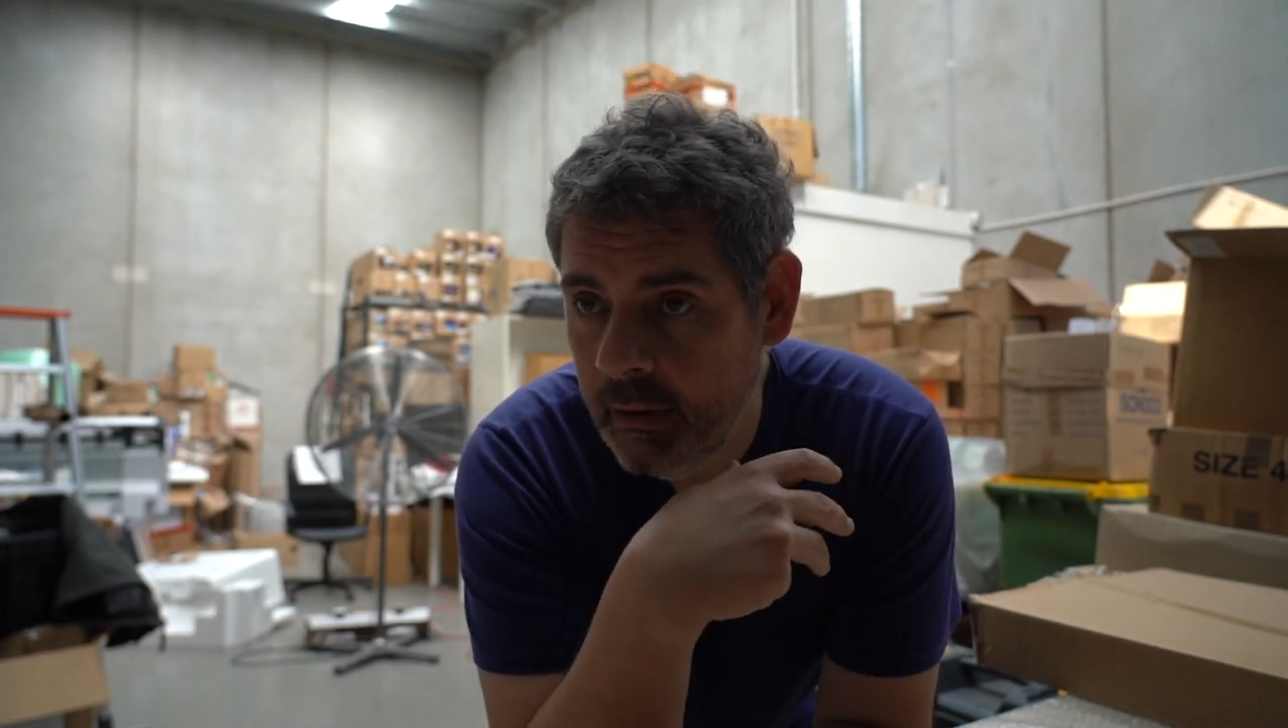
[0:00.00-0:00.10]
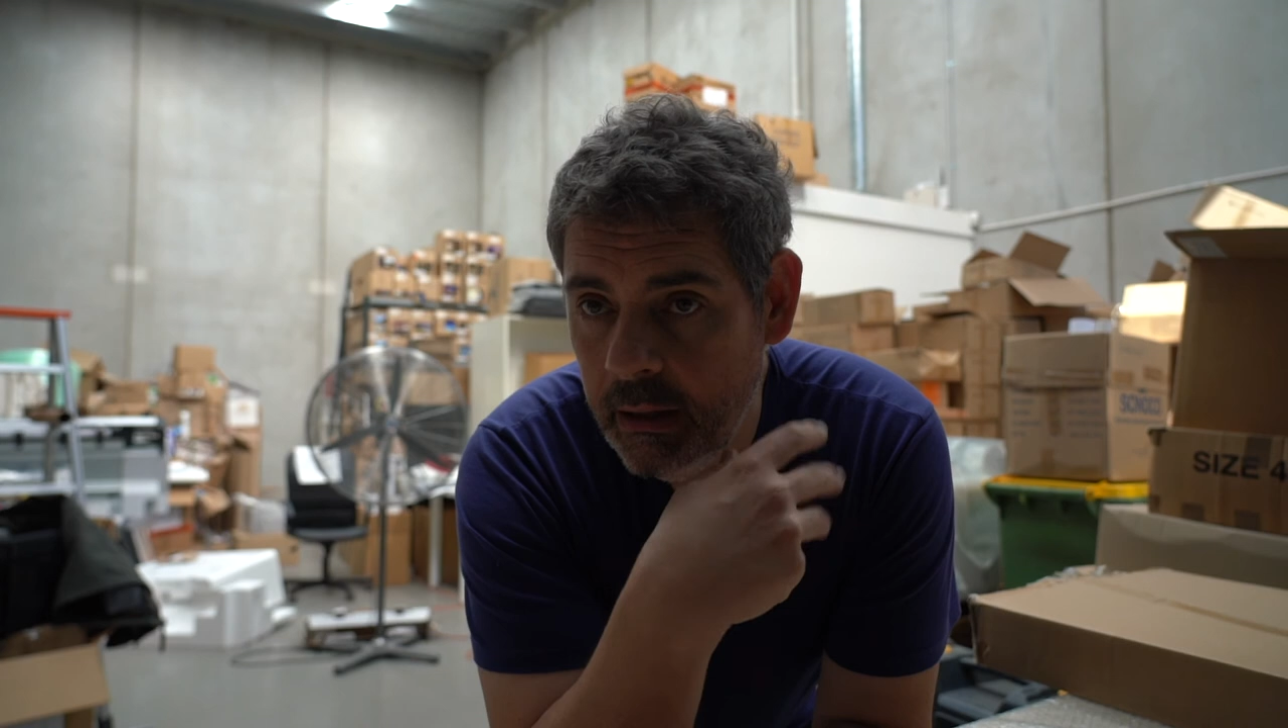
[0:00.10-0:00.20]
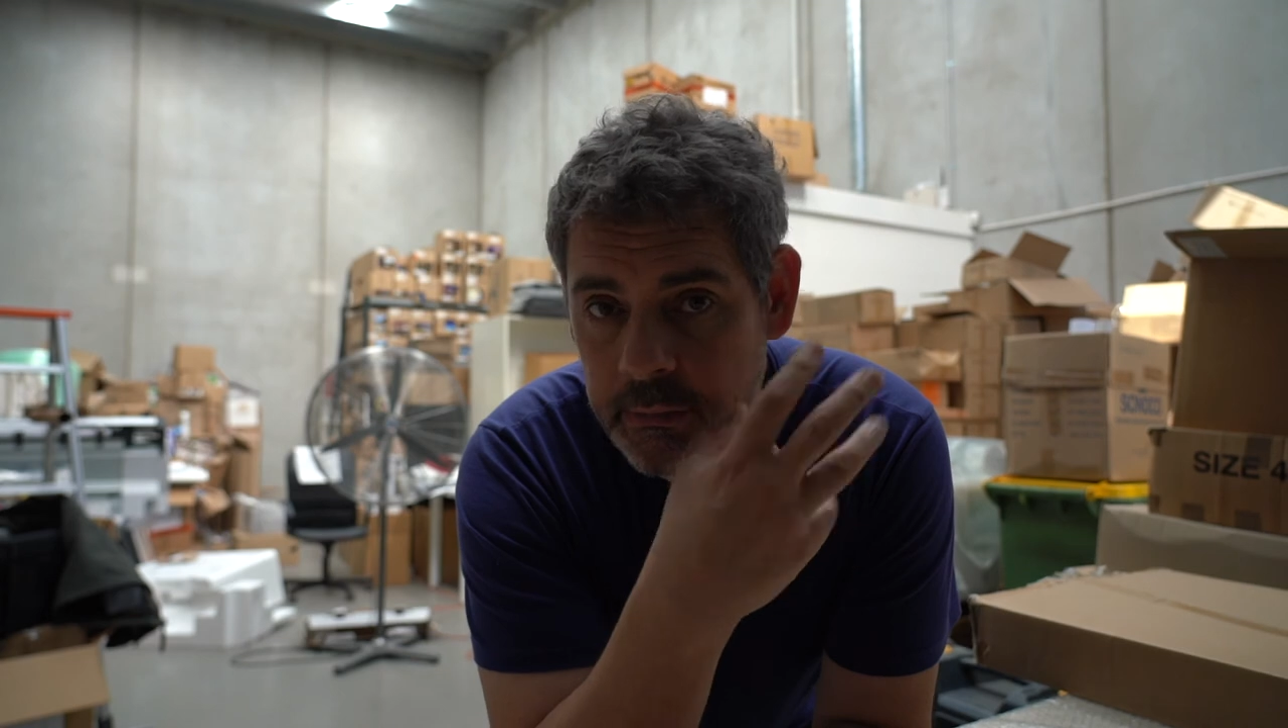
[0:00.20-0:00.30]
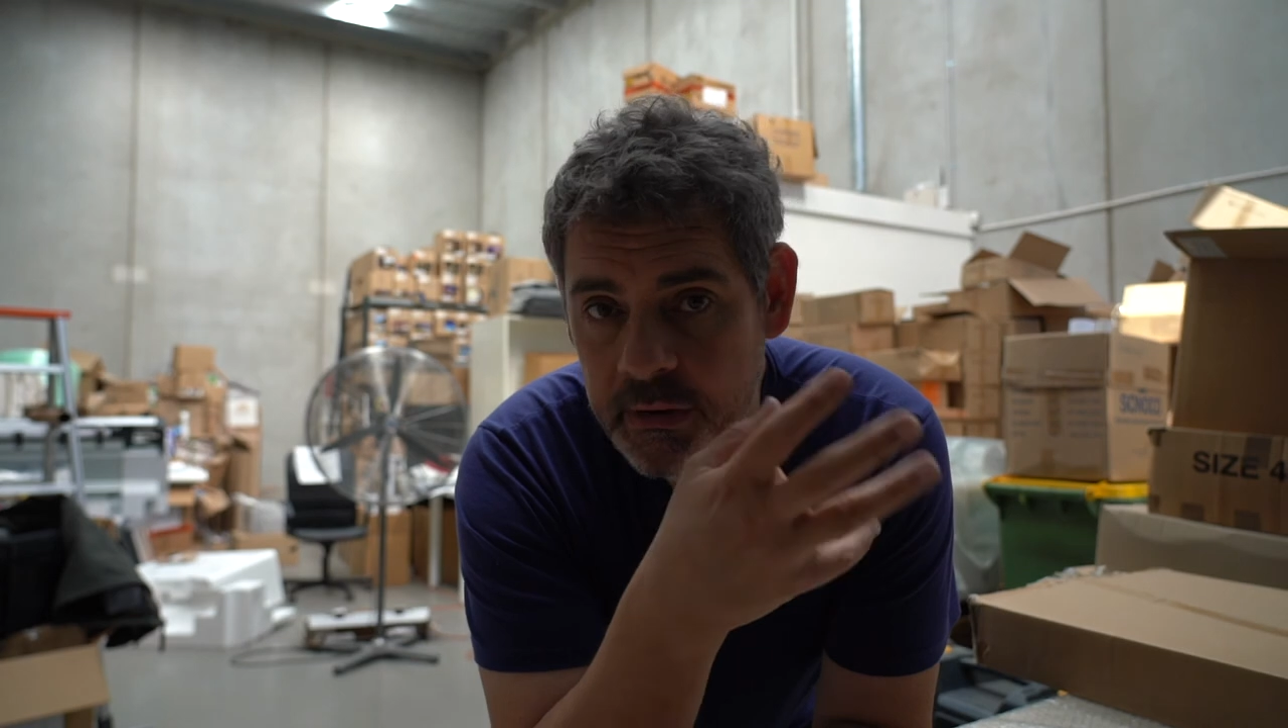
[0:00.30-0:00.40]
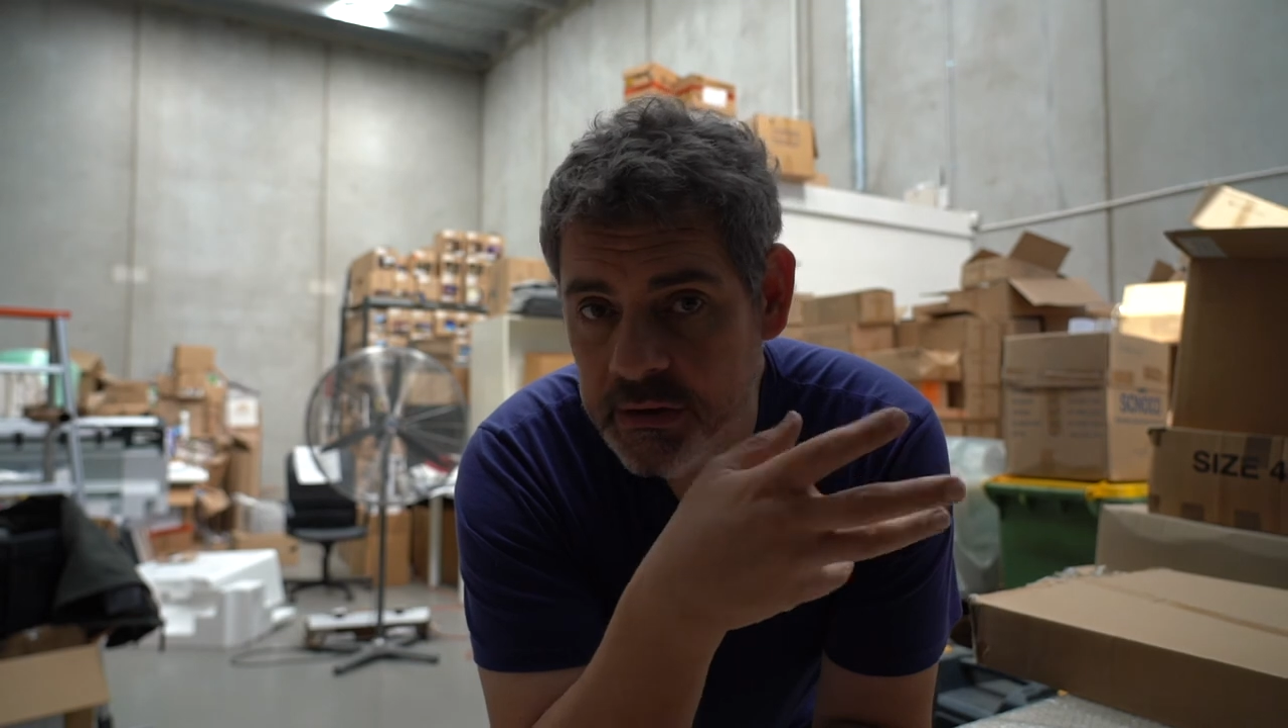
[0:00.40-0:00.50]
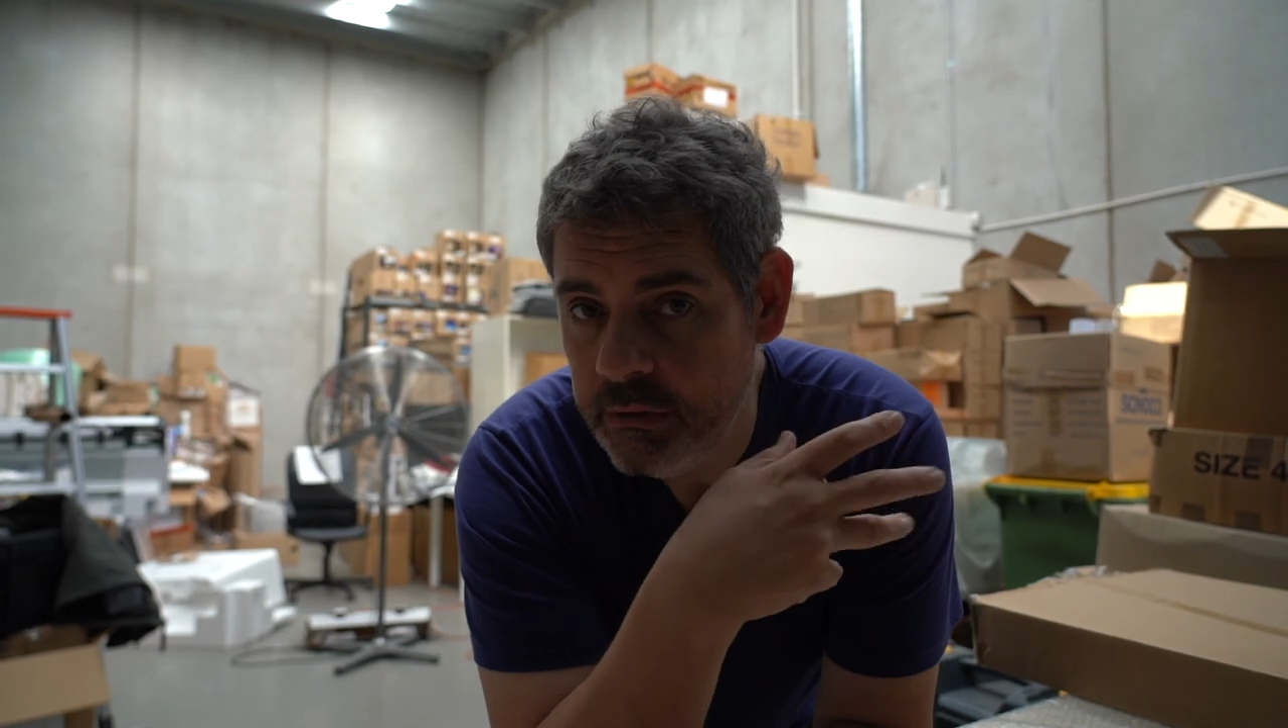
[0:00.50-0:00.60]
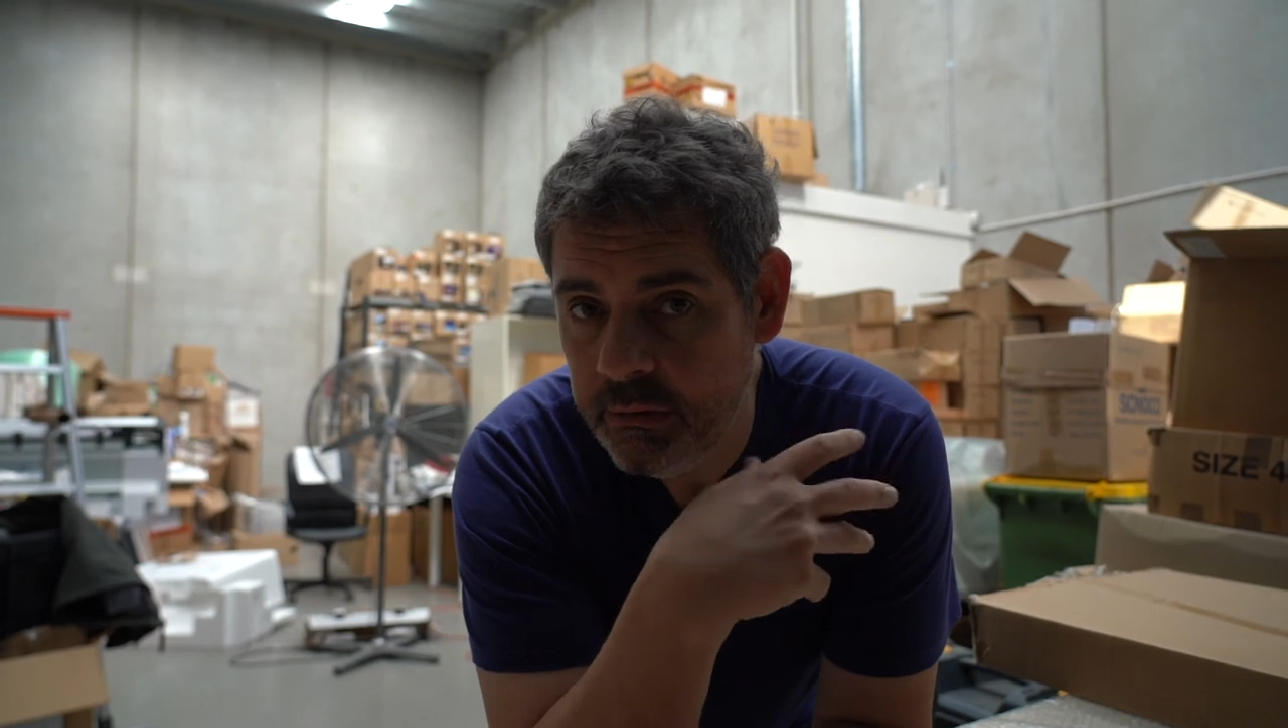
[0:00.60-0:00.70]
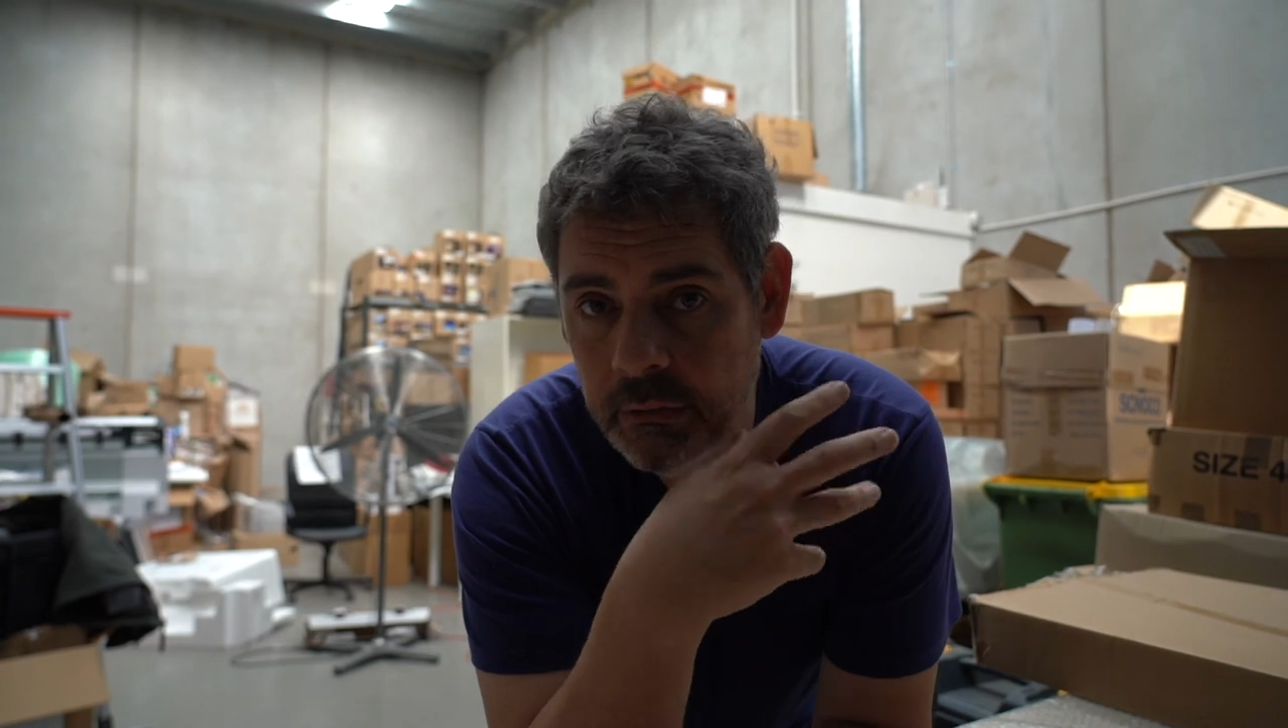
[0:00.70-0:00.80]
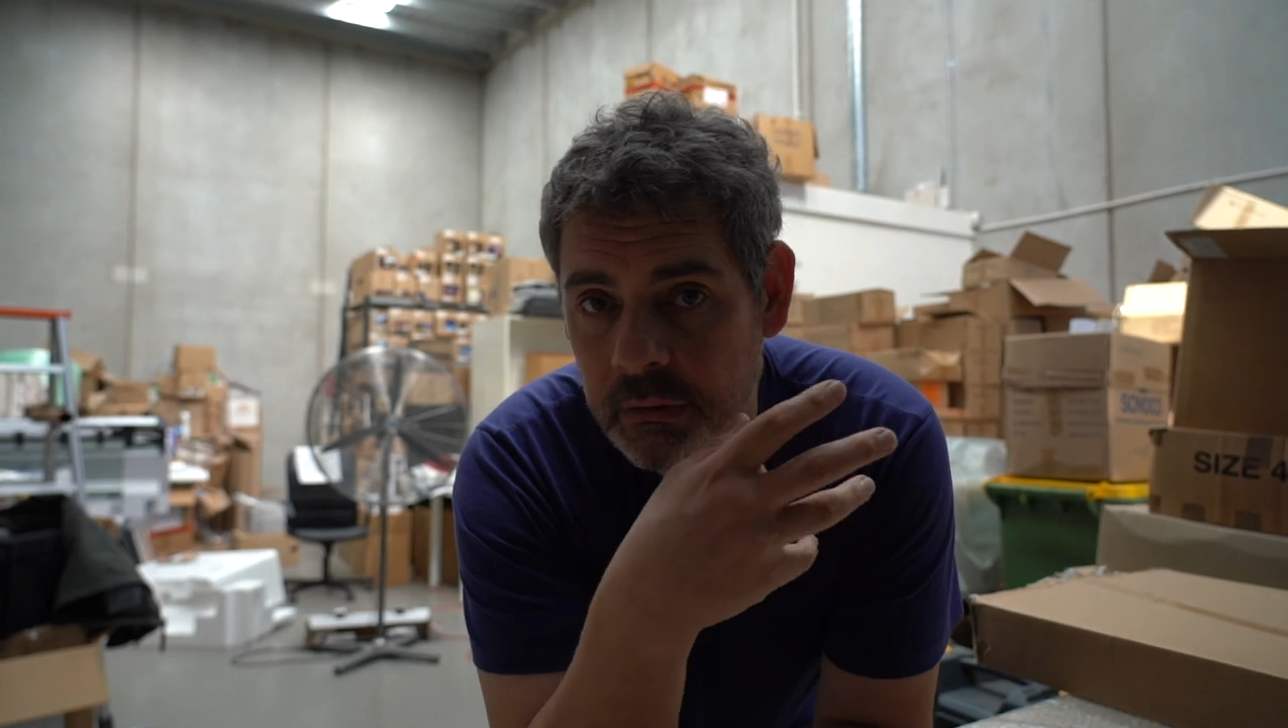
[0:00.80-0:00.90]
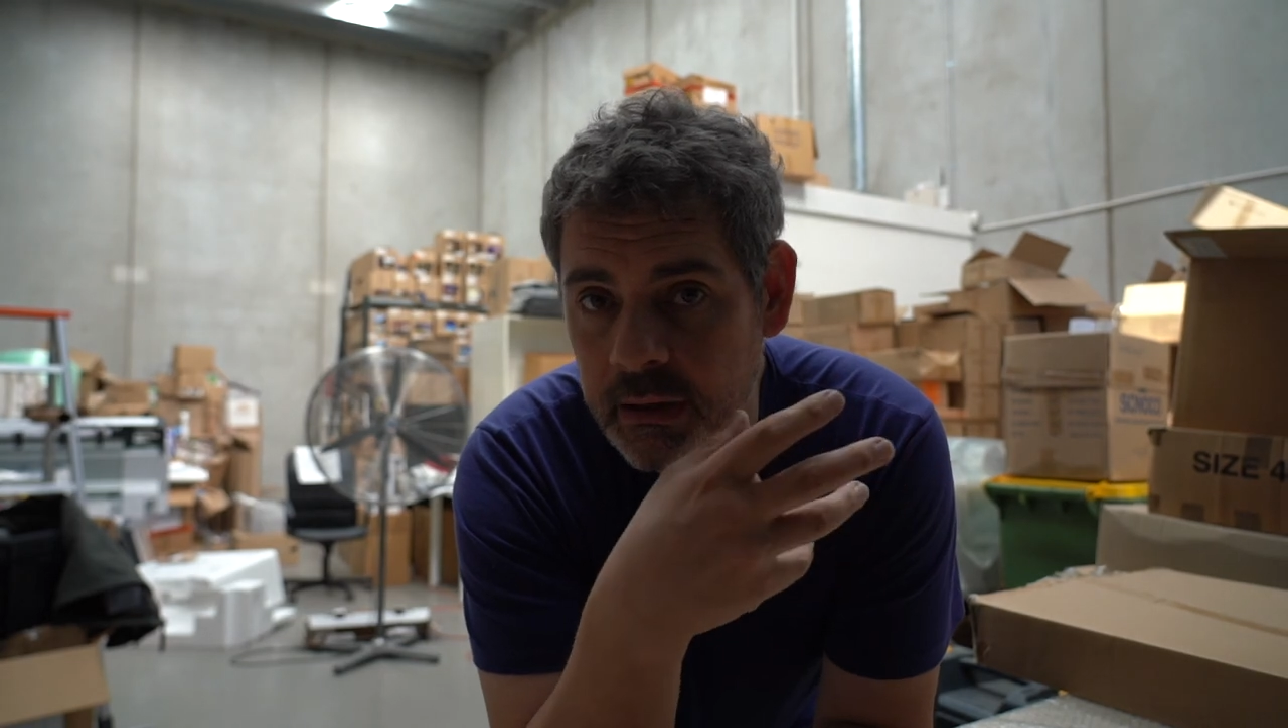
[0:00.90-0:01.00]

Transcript: How do we make sure it all